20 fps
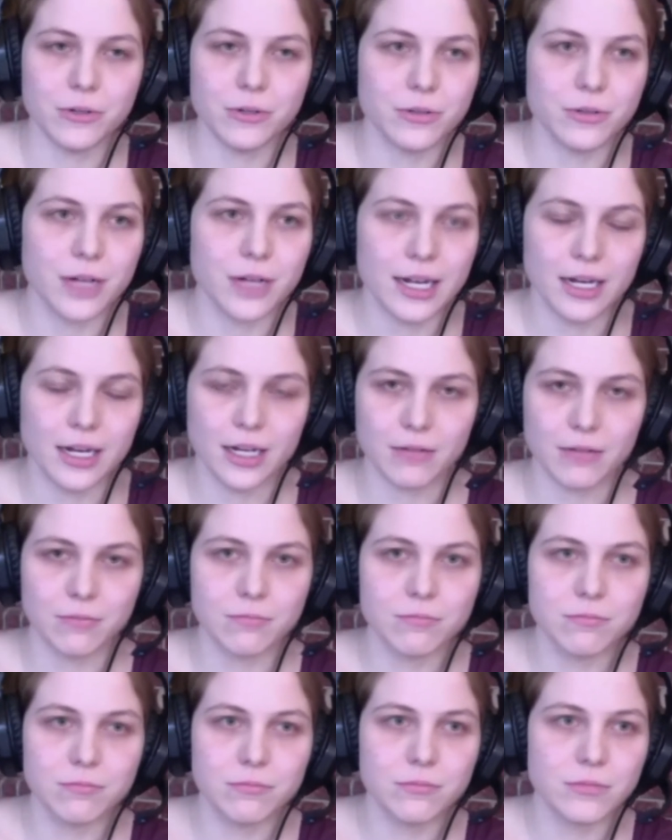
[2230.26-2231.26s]
editing
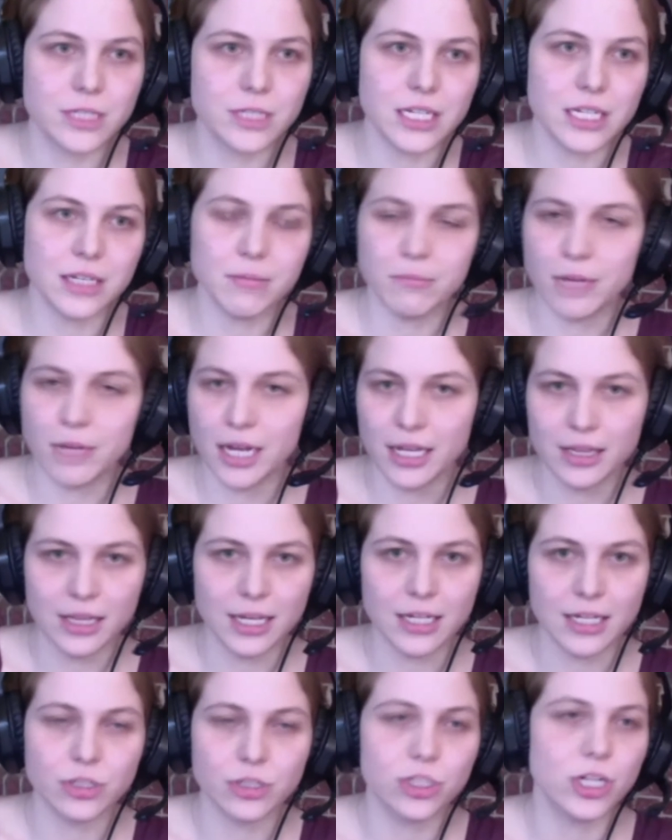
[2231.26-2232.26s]
team and
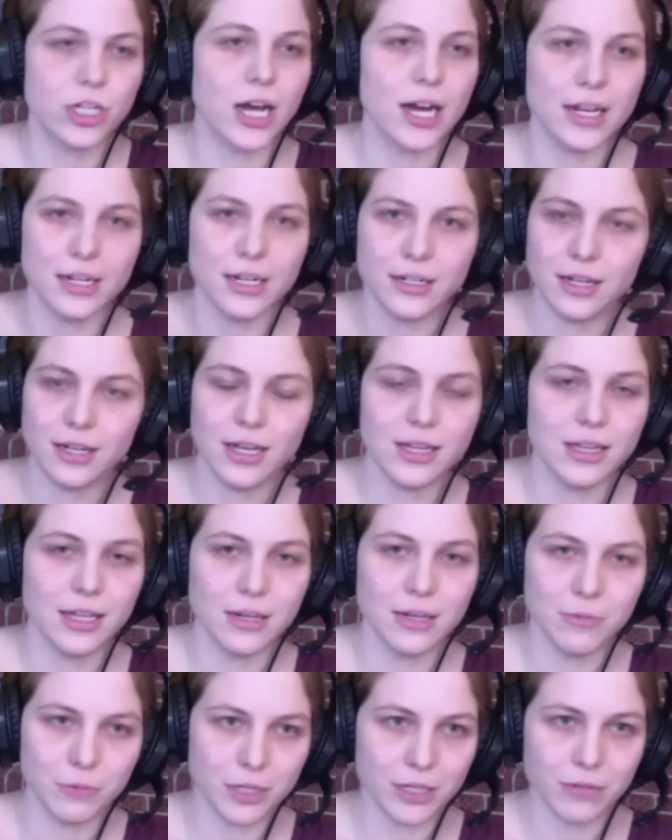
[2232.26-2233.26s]
they shot it, and
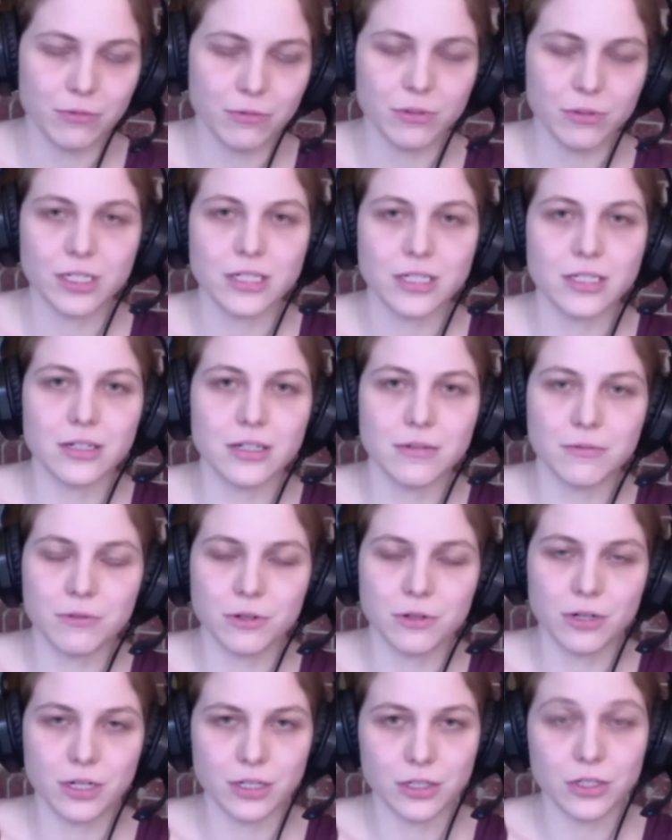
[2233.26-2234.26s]
then we released it for
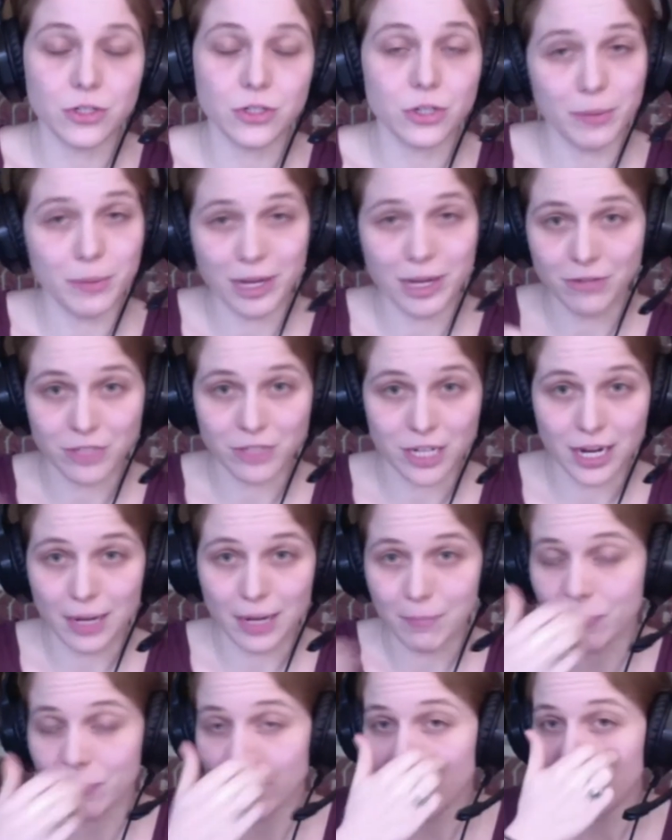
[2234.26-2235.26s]
a certain amount of time.
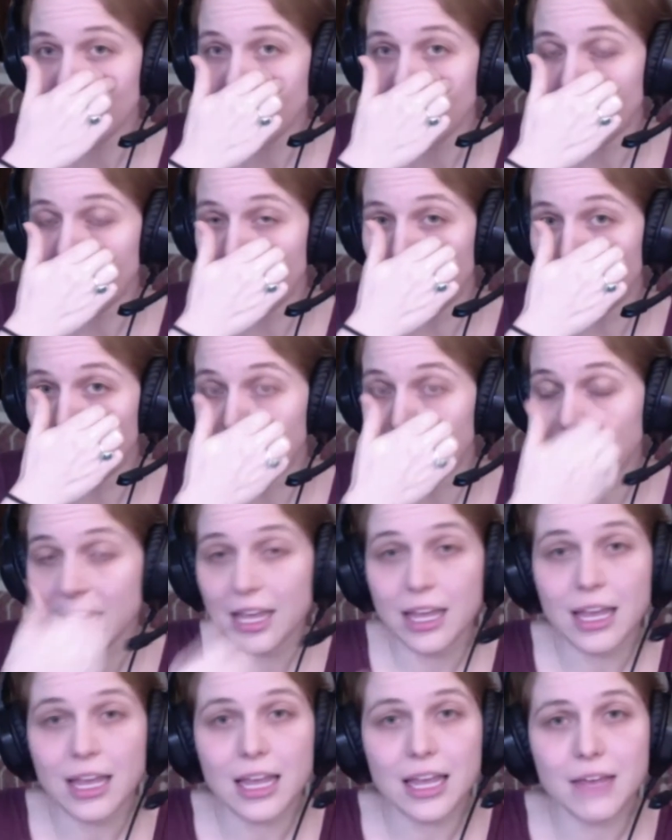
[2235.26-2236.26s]

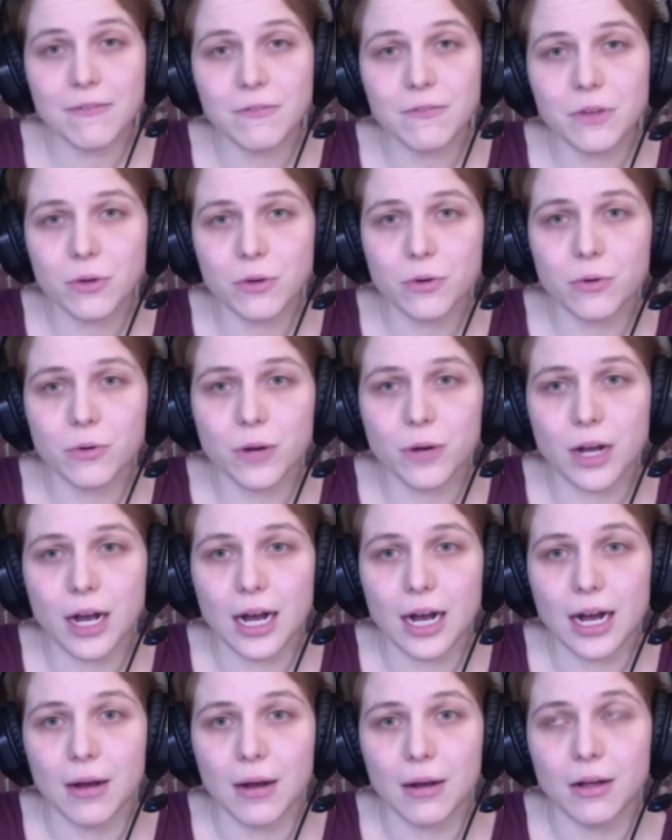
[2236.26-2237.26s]
If you,
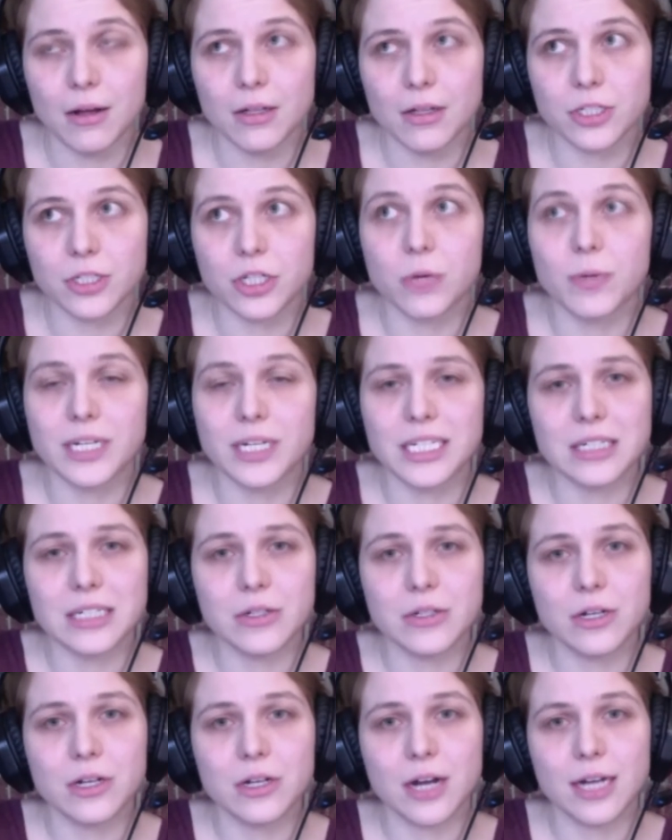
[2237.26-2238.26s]
so
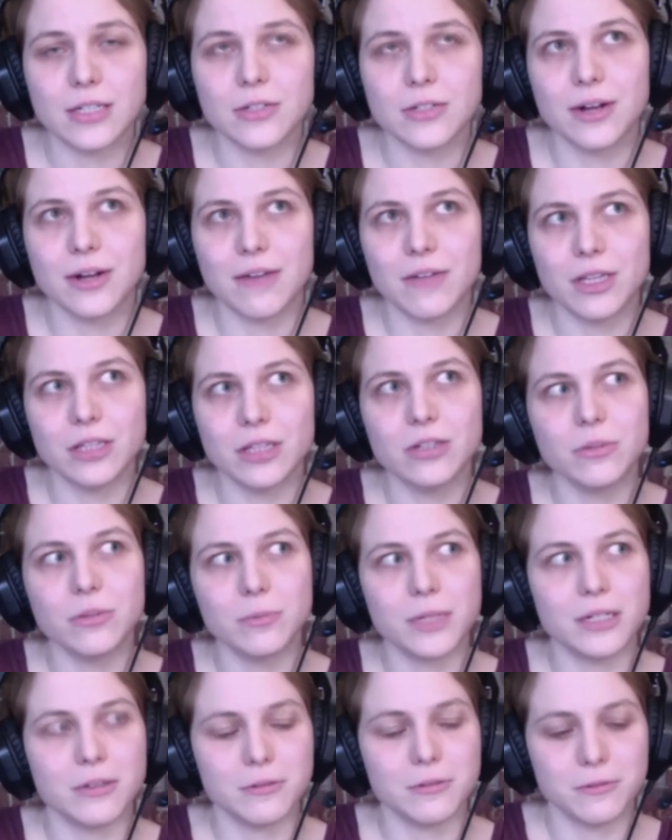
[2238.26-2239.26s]
I do have a little bit
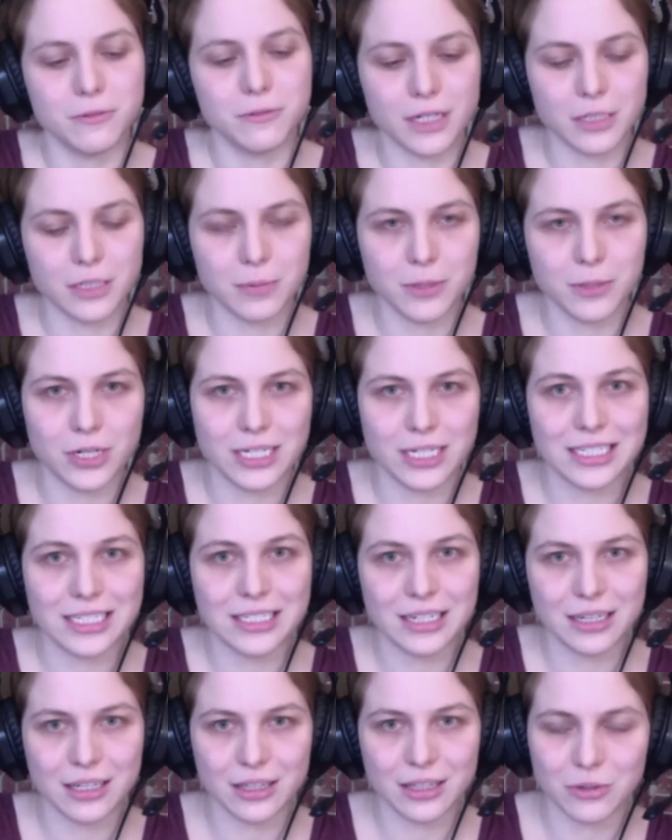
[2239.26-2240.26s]
of experience
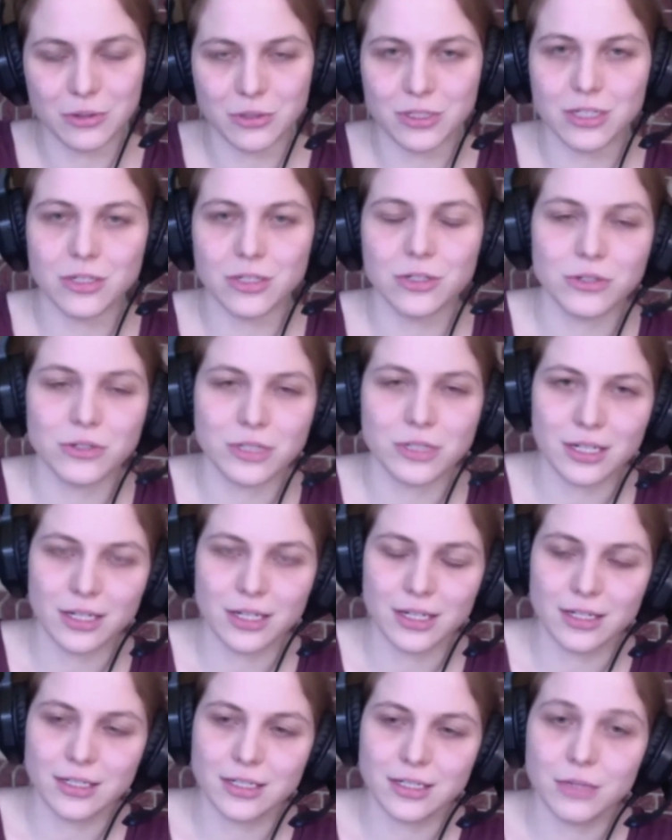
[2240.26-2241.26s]
selling those digital
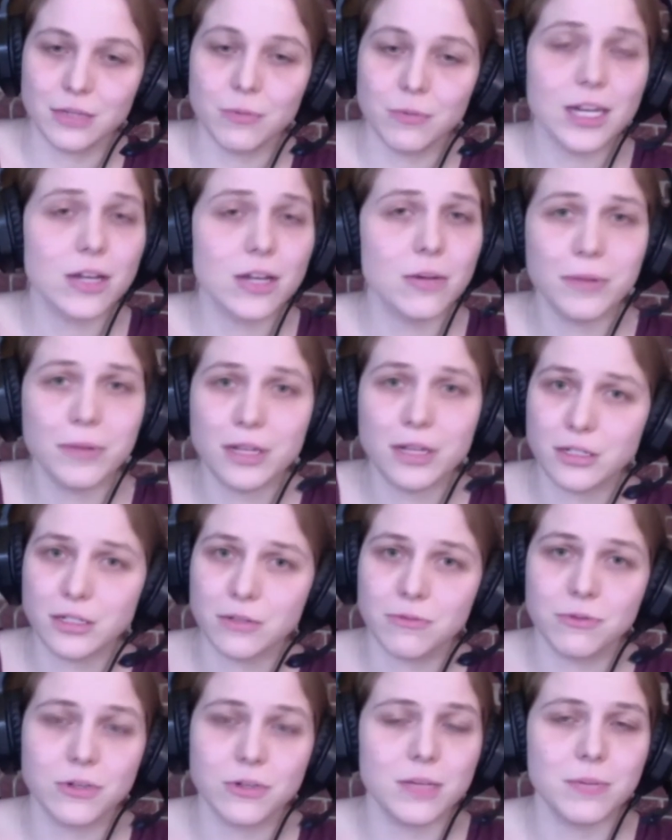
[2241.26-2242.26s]
tickets. The radio plays are
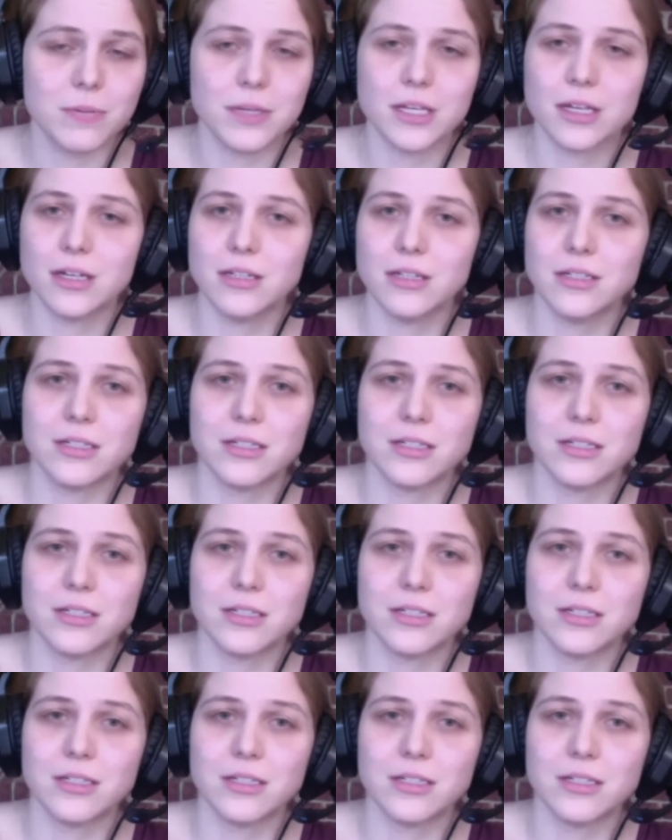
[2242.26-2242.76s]
free because